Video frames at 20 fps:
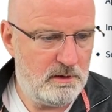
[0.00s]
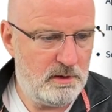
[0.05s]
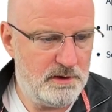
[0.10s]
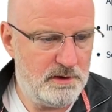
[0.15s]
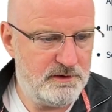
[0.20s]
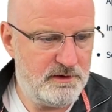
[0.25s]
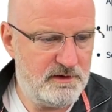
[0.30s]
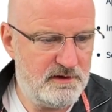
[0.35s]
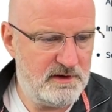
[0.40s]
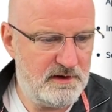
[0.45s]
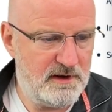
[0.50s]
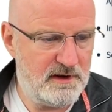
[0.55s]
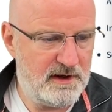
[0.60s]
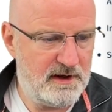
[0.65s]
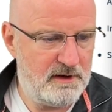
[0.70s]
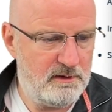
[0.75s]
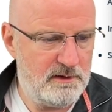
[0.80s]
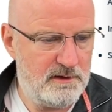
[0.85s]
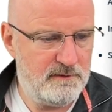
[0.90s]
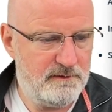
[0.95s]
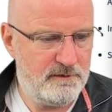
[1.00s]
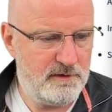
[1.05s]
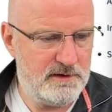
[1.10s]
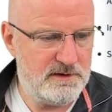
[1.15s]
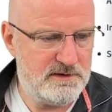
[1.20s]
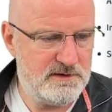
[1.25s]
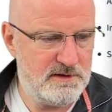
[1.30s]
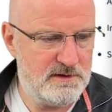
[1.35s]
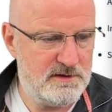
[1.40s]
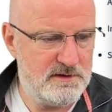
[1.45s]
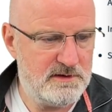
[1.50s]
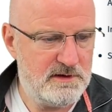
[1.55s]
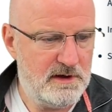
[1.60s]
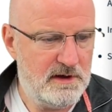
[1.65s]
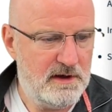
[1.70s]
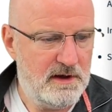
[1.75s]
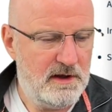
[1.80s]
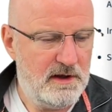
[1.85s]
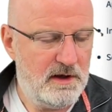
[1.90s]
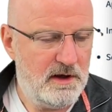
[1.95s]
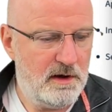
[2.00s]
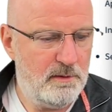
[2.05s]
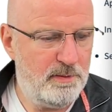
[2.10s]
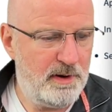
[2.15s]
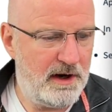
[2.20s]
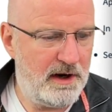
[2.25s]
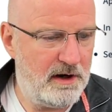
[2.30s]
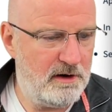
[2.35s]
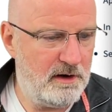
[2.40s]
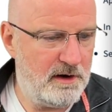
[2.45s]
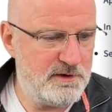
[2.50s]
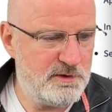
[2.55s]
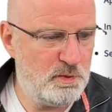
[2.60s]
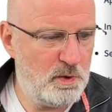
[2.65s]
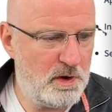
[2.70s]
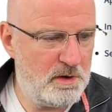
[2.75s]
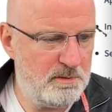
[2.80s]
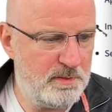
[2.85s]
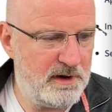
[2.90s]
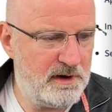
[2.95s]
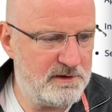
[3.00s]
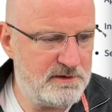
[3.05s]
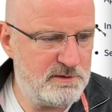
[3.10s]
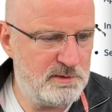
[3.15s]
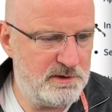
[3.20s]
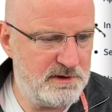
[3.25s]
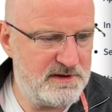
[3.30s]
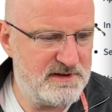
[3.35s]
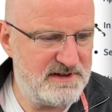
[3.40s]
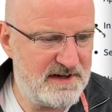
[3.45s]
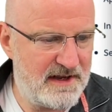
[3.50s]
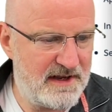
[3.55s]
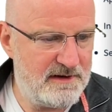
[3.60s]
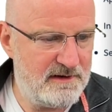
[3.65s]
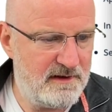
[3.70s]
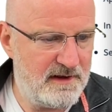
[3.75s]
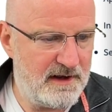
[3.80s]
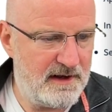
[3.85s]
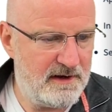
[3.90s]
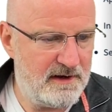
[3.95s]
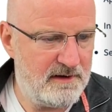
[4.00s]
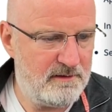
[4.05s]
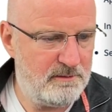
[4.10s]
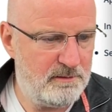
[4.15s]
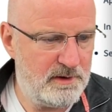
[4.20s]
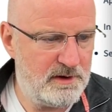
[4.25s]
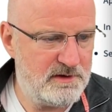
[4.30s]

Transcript: quantity there, for instance, and Power Apps won't be able to understand that